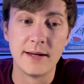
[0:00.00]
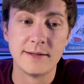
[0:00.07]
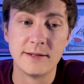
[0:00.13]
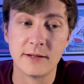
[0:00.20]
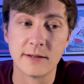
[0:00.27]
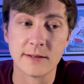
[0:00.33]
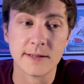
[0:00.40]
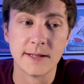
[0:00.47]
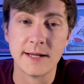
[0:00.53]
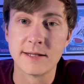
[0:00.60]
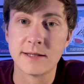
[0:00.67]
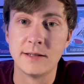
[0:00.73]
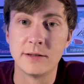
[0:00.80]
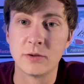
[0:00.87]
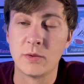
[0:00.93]
It took us less
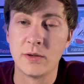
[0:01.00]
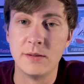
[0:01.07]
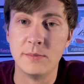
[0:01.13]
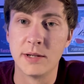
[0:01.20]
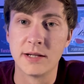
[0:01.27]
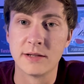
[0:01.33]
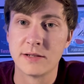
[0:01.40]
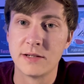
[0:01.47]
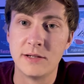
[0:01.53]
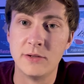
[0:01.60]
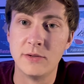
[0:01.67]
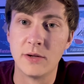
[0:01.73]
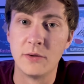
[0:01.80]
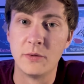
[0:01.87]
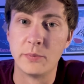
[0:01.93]
than 20 minutes to
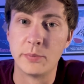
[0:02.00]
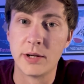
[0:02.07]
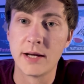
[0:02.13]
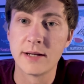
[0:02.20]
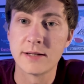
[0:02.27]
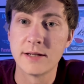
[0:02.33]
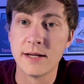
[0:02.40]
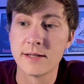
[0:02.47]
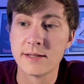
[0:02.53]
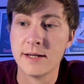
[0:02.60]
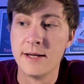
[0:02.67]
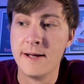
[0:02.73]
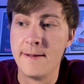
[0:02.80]
do the whole process